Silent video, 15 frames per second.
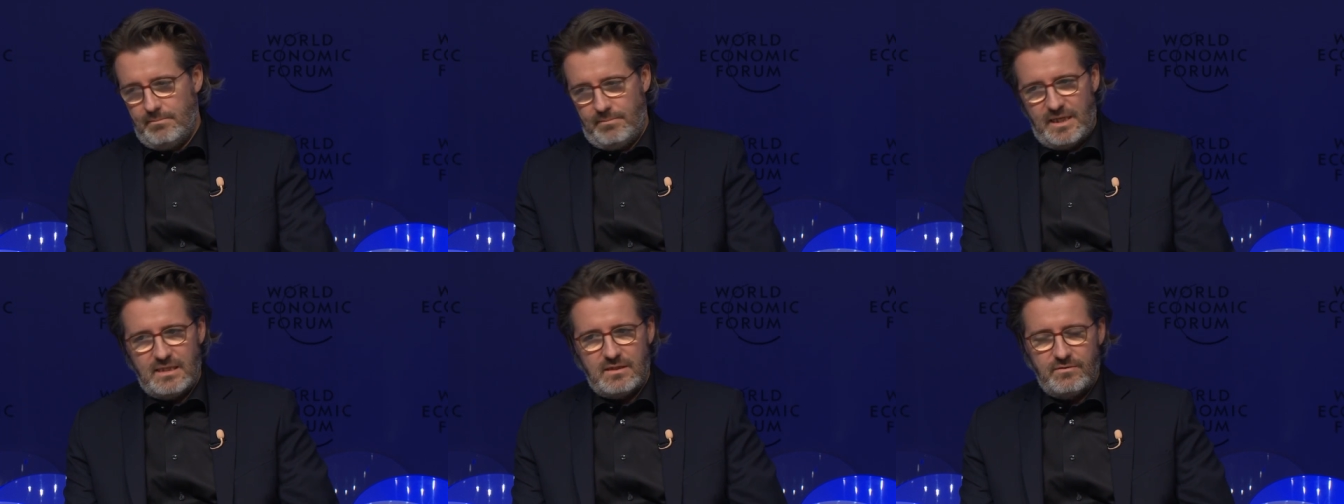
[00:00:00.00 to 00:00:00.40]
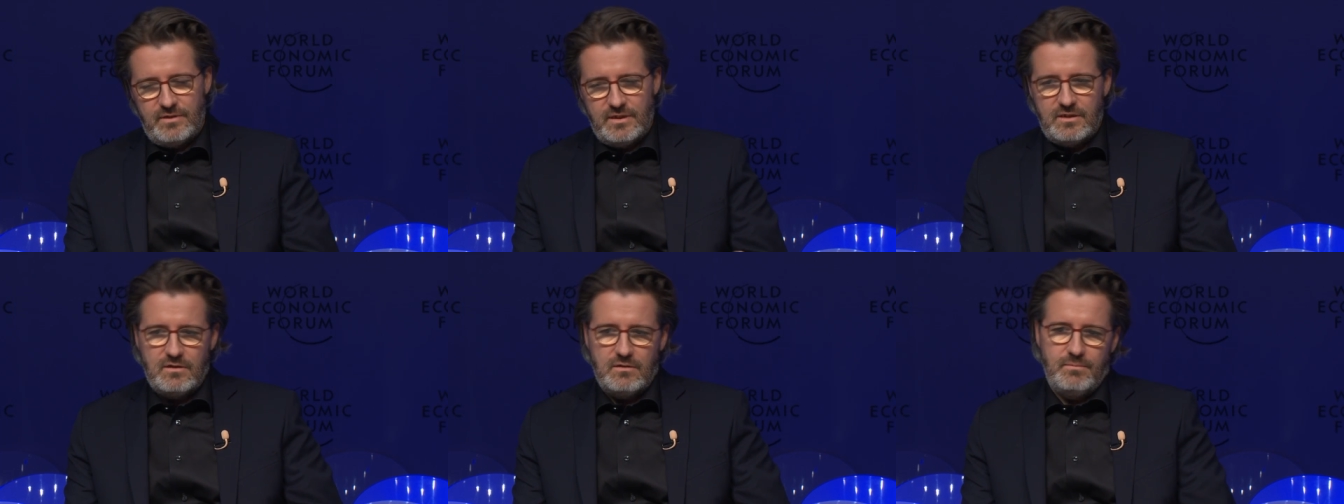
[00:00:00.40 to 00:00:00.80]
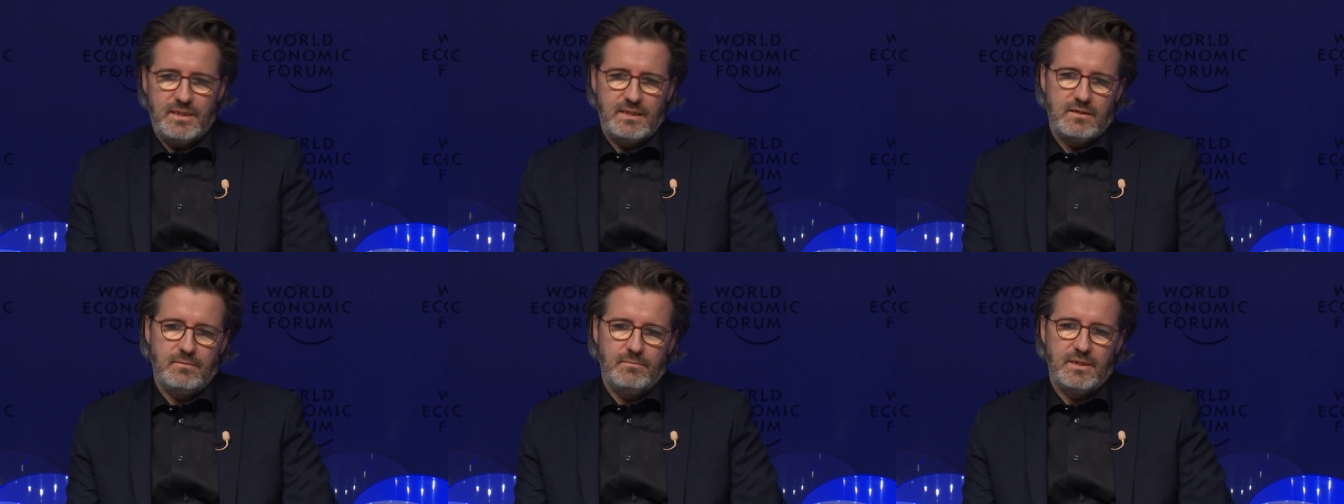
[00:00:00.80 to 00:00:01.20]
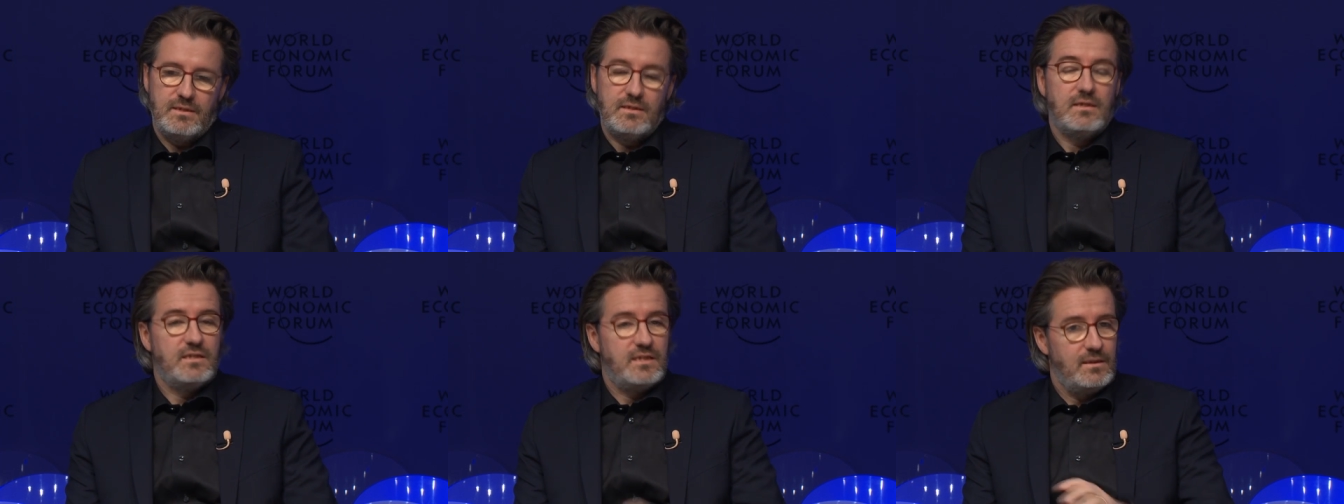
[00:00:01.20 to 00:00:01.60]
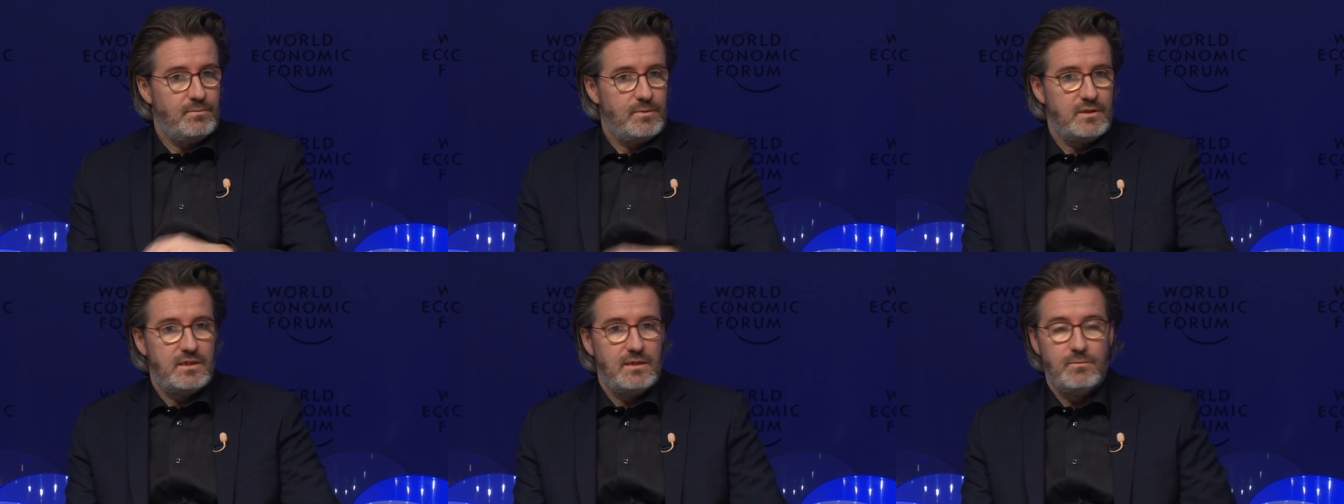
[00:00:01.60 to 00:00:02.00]
batteries got better and better and
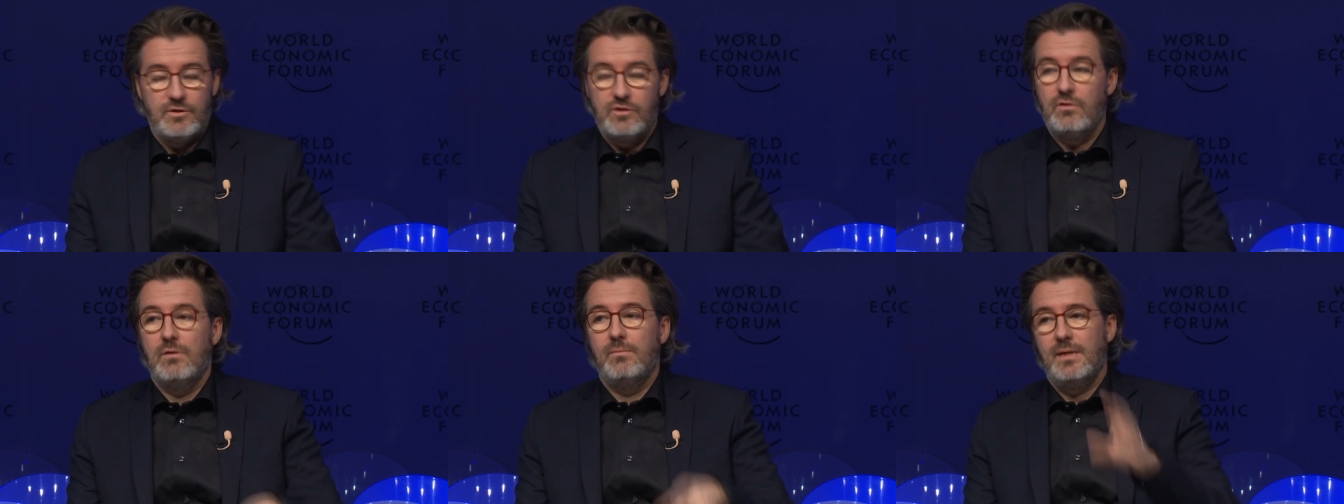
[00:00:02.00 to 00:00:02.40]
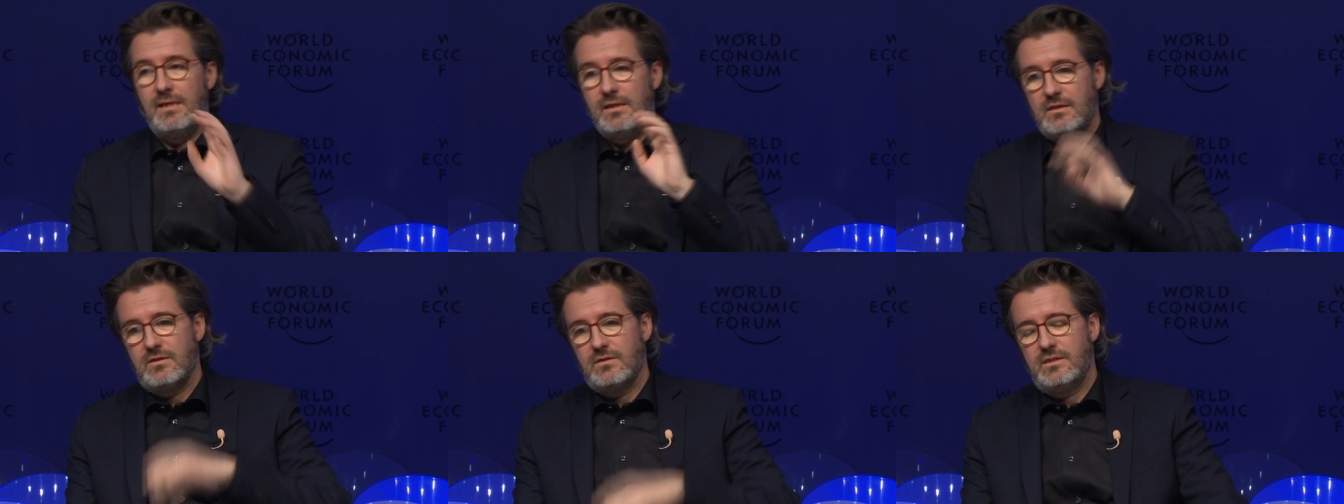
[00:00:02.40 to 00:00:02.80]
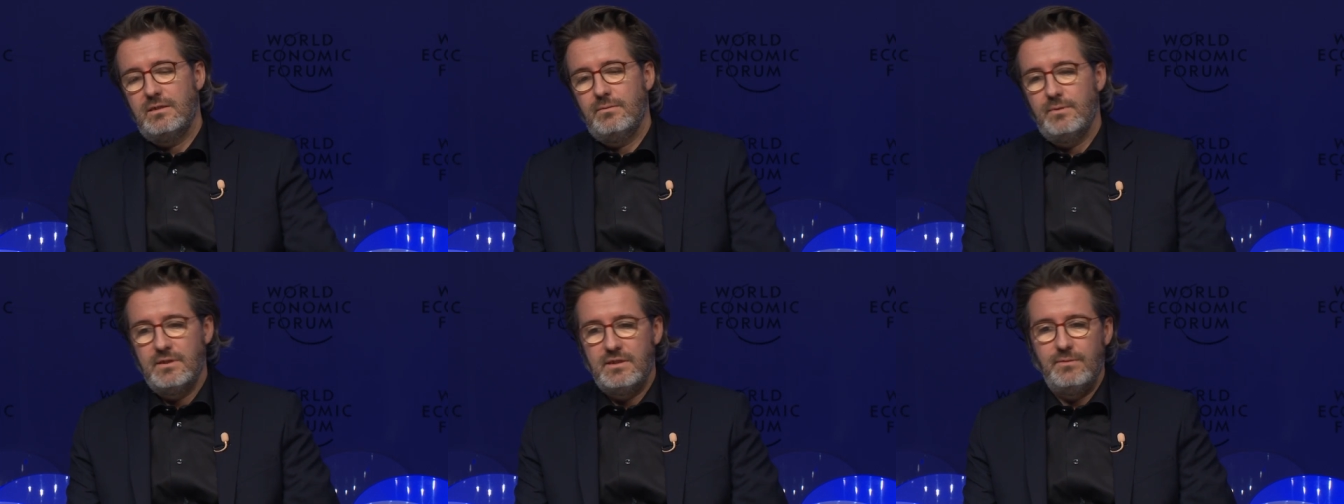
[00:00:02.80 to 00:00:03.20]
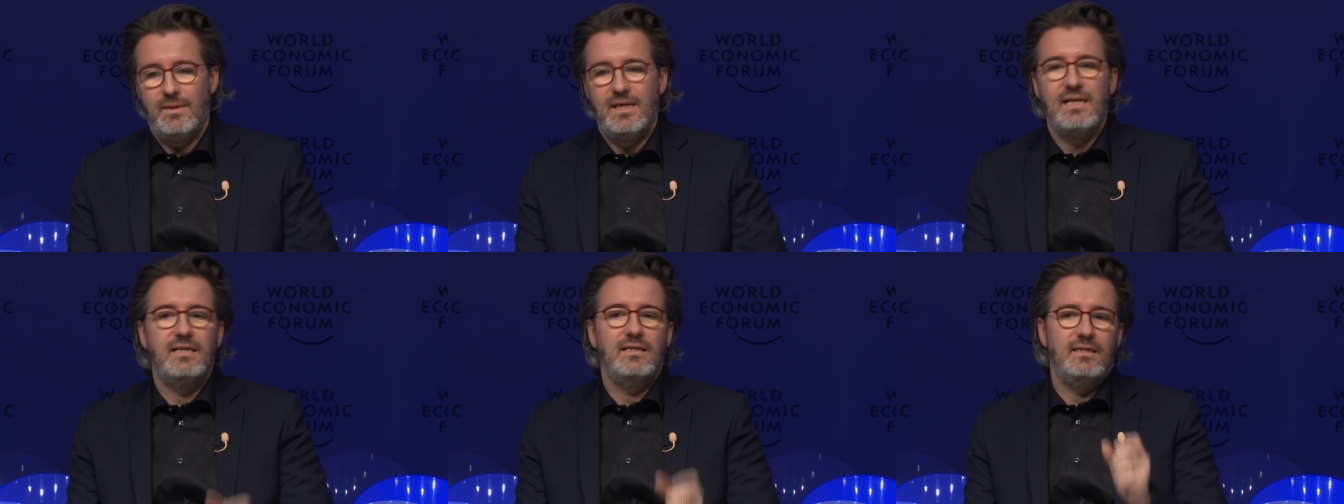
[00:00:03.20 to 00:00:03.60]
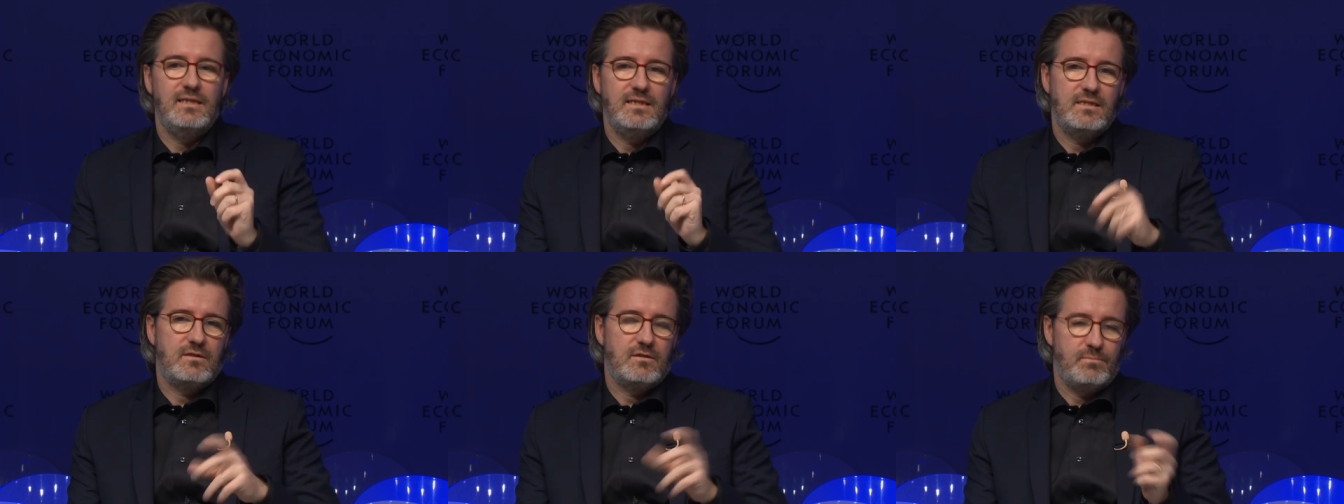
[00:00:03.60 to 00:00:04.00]
cheaper and cheaper, solar panels got cheaper and cheaper, L E
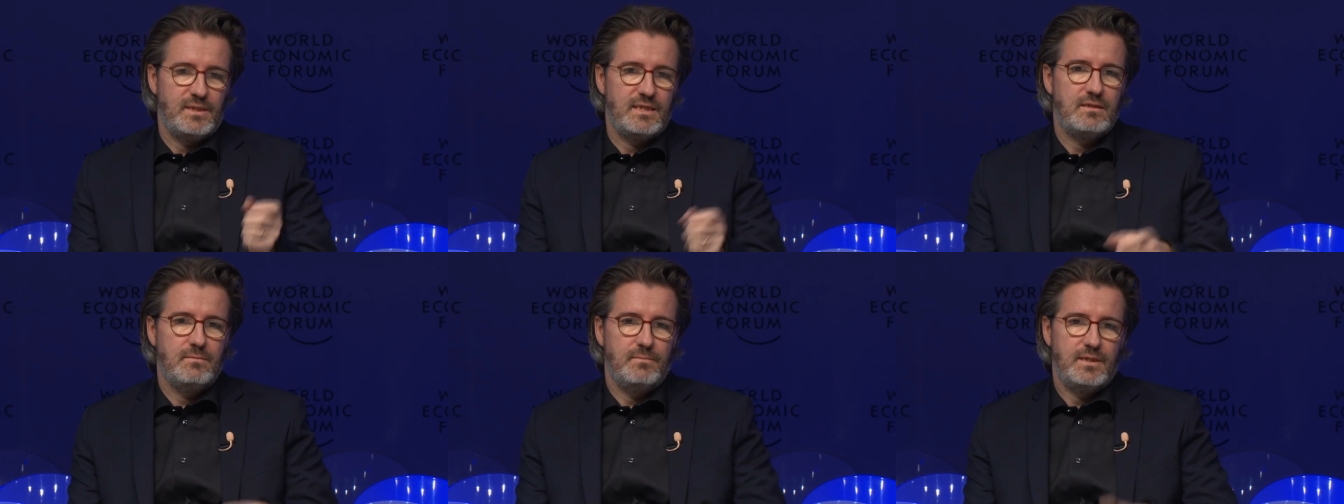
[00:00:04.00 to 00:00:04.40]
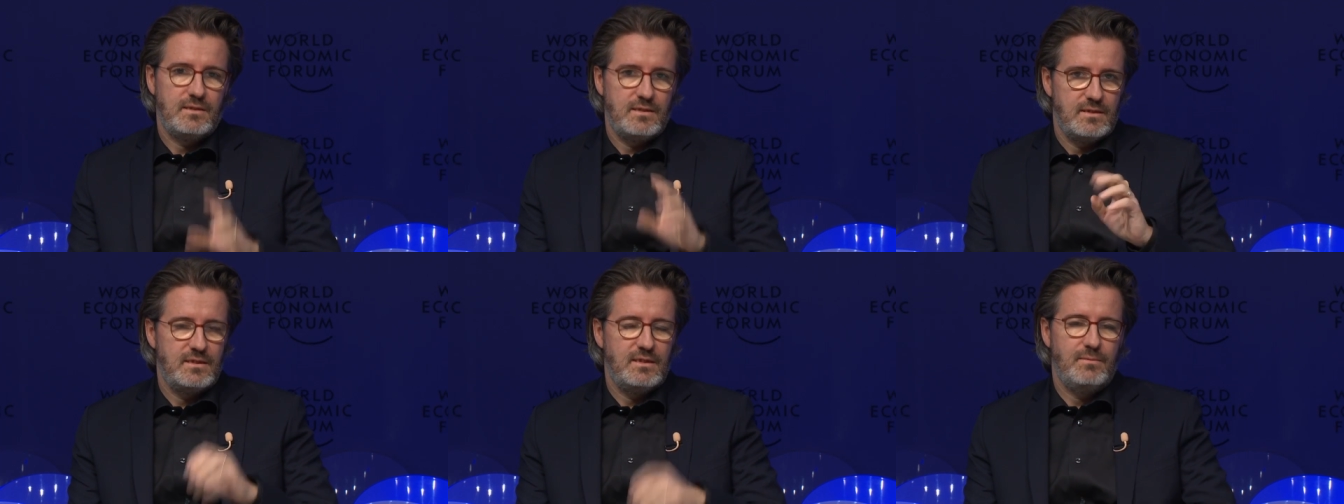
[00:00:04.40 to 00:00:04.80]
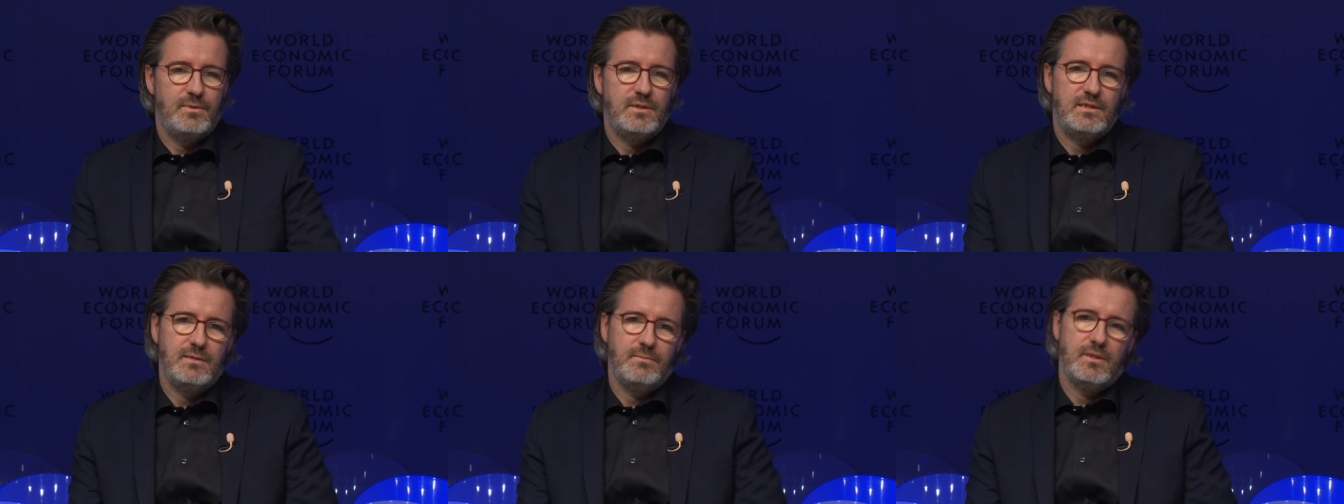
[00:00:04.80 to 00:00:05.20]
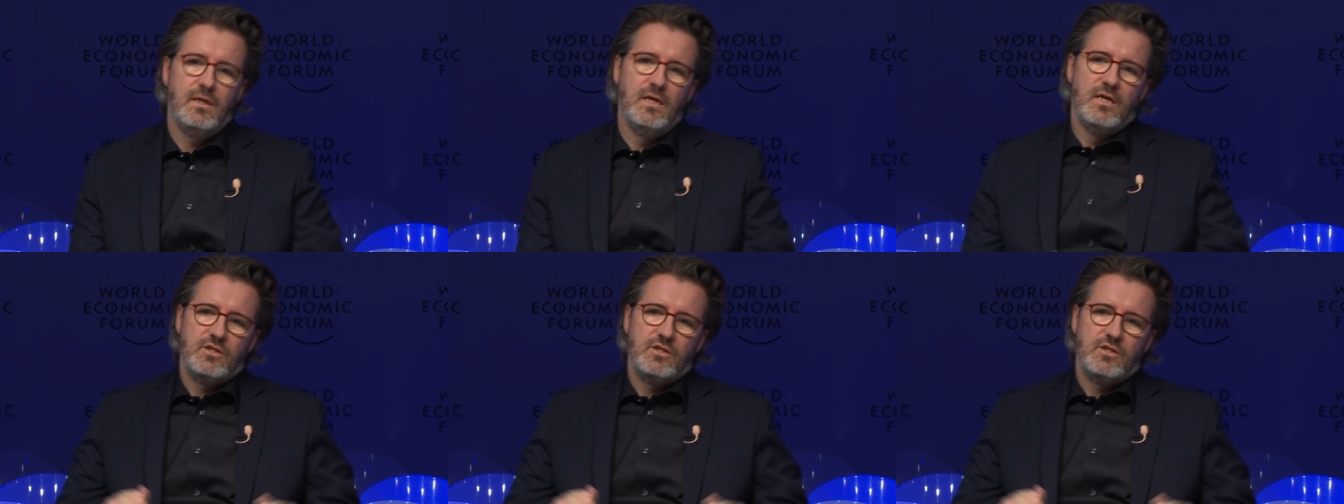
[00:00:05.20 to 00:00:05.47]
Ds got better and better and cheaper and cheaper.